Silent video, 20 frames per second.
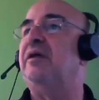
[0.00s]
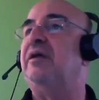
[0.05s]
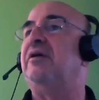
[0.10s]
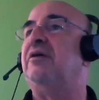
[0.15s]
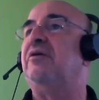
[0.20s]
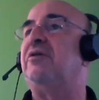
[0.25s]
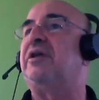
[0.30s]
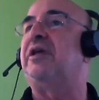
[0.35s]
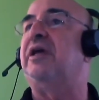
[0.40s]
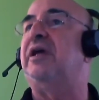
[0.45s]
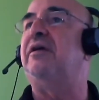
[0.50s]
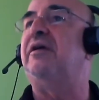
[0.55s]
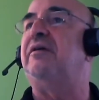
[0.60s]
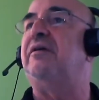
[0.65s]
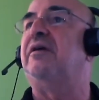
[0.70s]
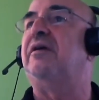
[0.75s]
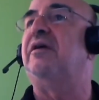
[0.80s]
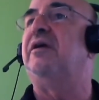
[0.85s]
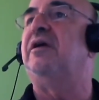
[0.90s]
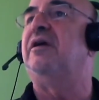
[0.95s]
Okay,
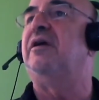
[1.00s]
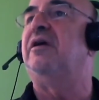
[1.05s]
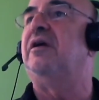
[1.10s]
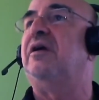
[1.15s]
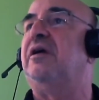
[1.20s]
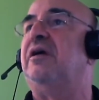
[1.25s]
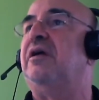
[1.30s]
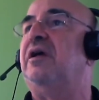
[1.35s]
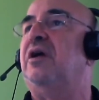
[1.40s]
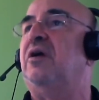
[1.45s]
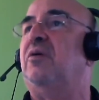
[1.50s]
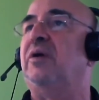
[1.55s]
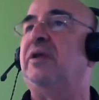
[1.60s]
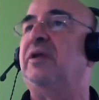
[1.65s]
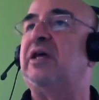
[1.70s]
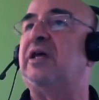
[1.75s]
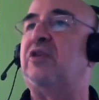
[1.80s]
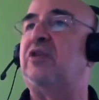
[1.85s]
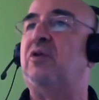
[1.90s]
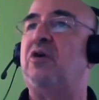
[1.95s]

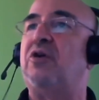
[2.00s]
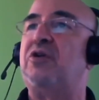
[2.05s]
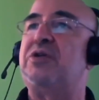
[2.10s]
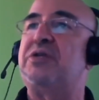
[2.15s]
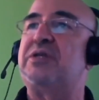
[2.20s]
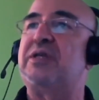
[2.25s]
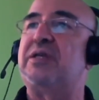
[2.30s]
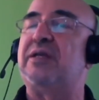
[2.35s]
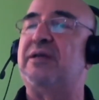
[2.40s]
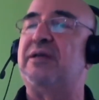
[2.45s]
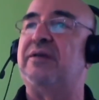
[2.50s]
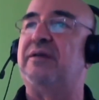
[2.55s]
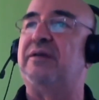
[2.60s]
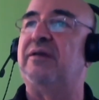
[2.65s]
what are the locks?